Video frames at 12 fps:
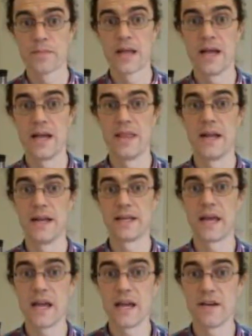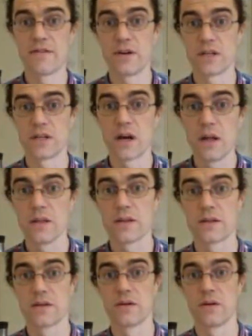And then K for
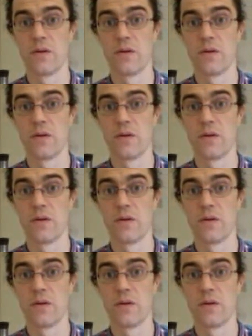kalt,